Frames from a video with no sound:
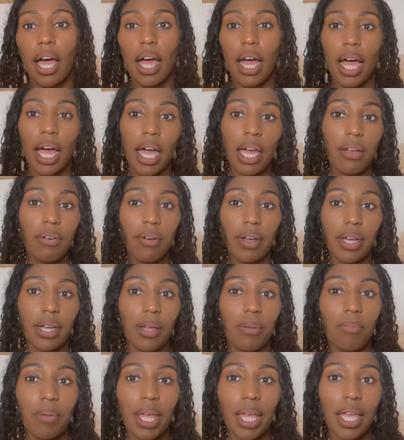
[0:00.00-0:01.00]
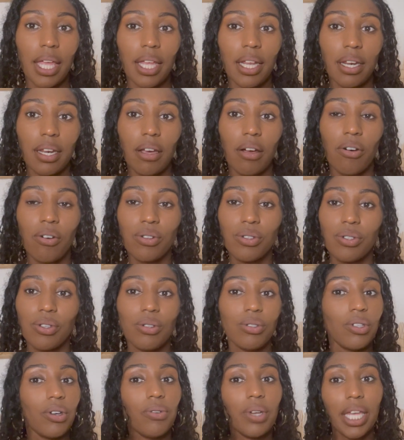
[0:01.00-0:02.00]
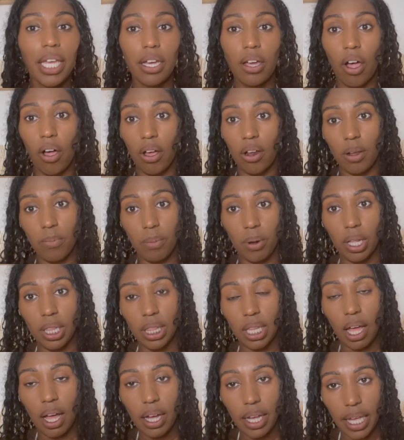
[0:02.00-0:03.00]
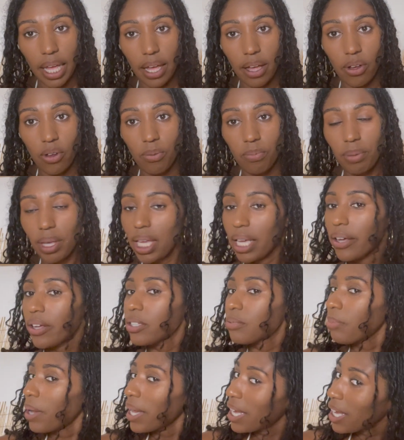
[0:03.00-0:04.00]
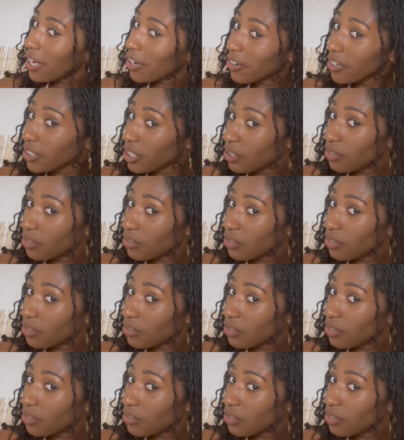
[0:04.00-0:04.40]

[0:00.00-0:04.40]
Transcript: I recommend also don't get caught up on lock count because my hair is